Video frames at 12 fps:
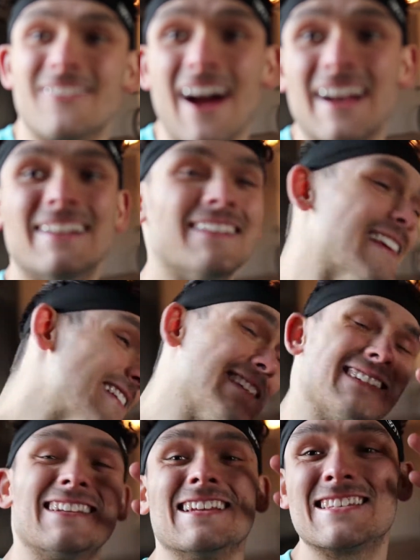grinding. This
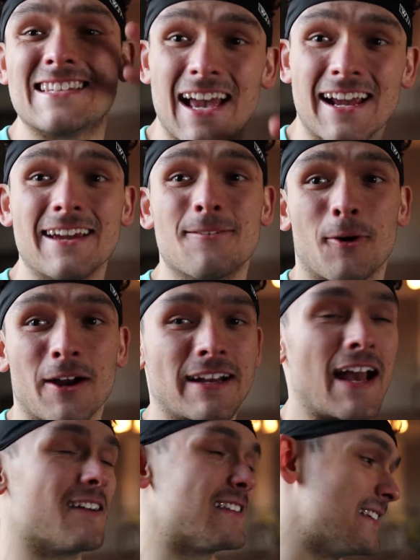is the second
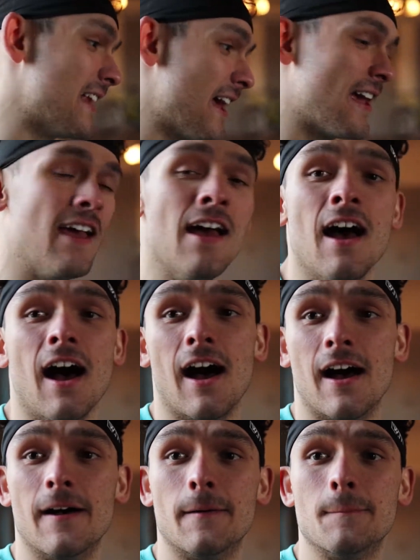workout today.
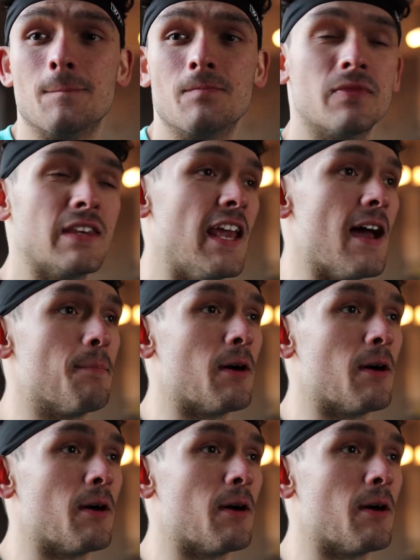Um, yeah,